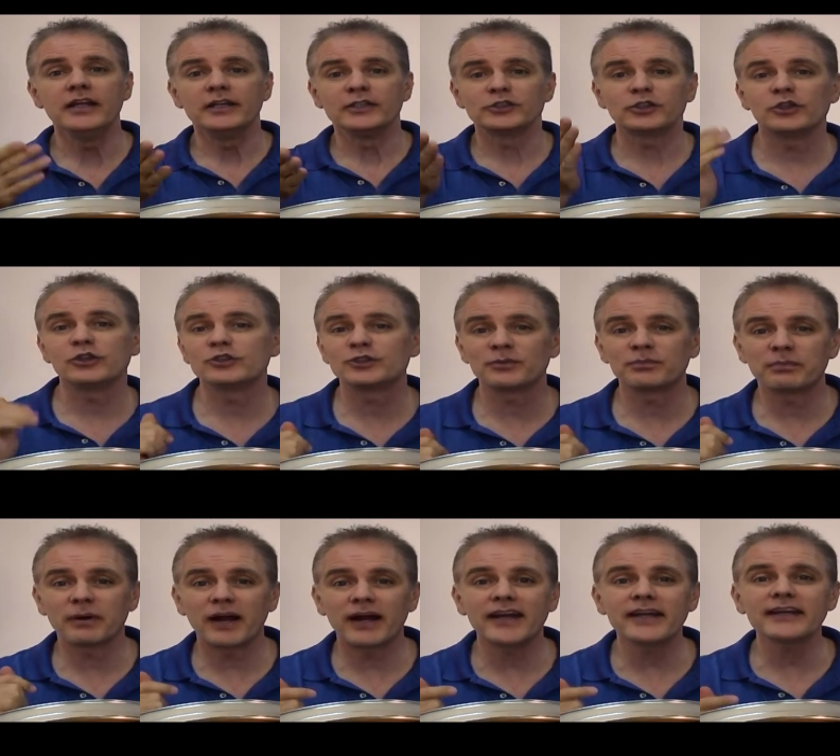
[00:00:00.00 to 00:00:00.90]
So you should
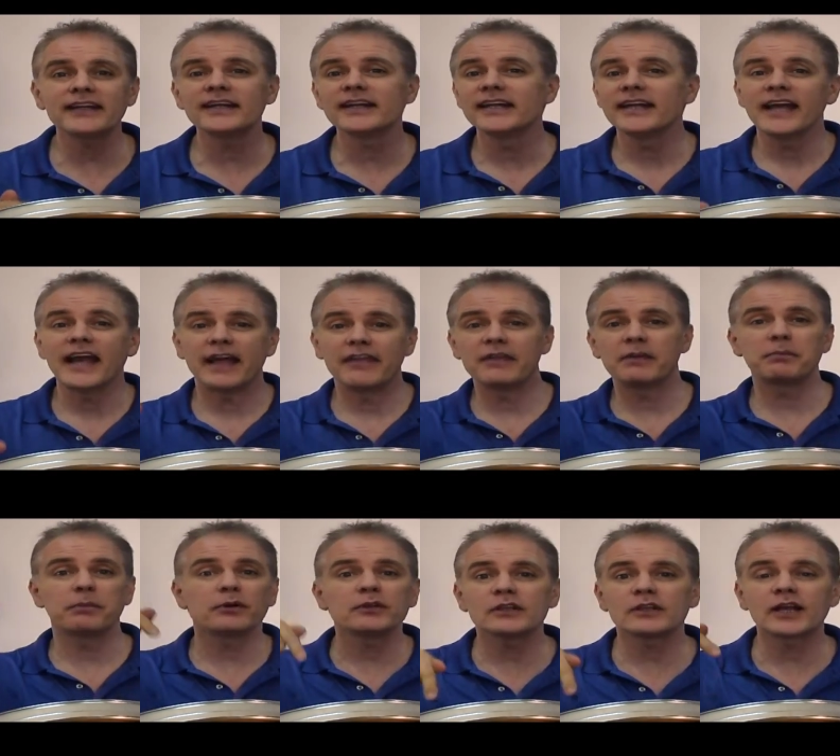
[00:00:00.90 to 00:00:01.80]
buy it and then
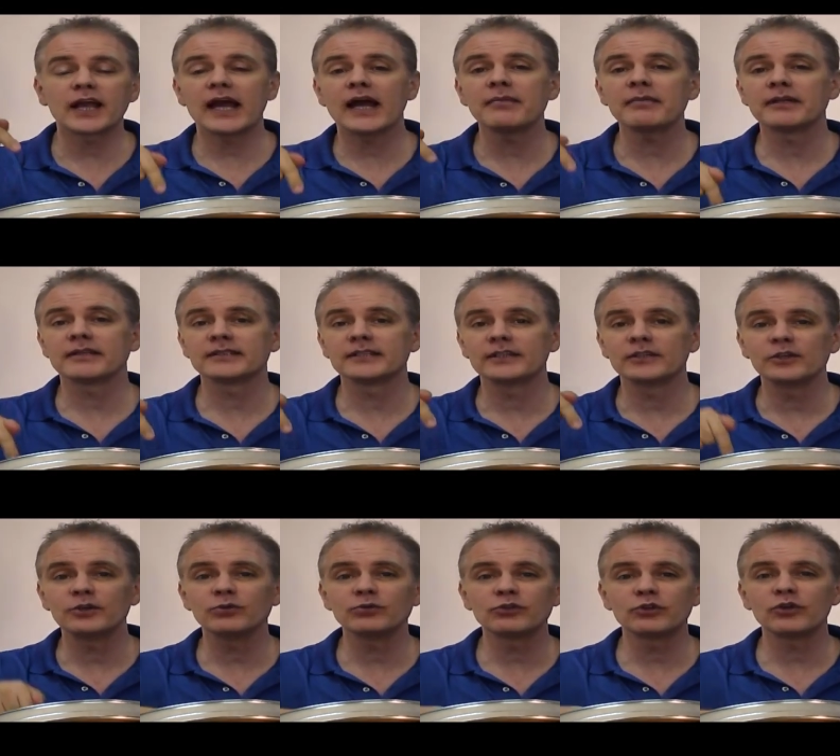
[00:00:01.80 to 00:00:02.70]
put the comments in
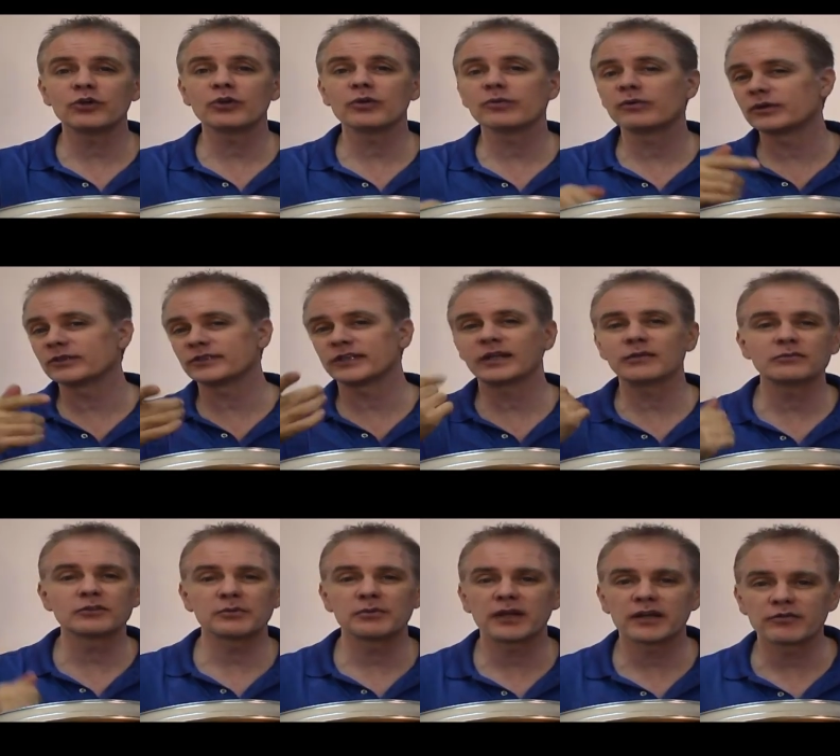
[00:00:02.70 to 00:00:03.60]
YouTube or send them
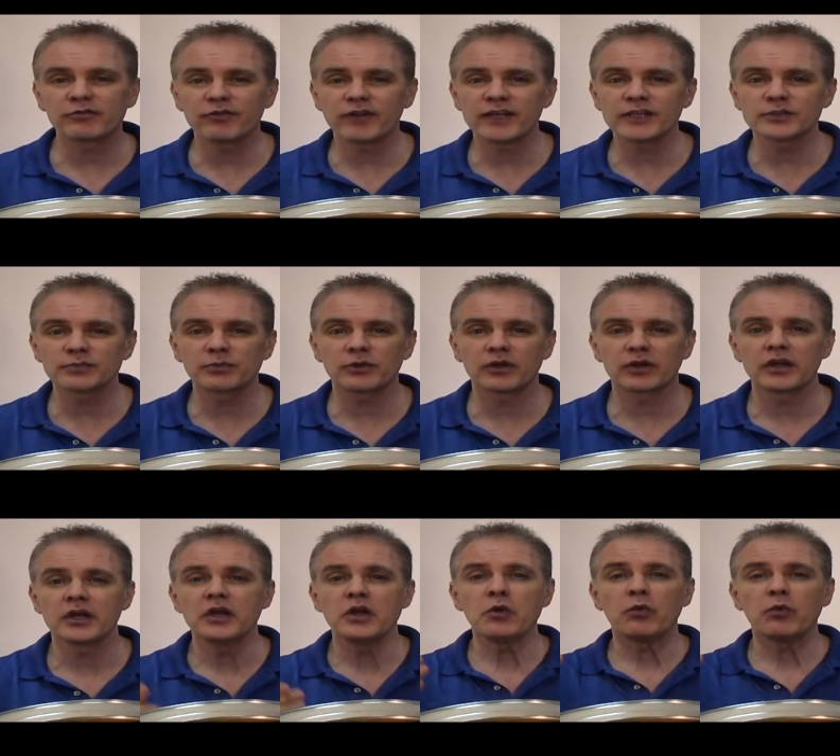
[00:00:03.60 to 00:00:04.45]
to me on Facebook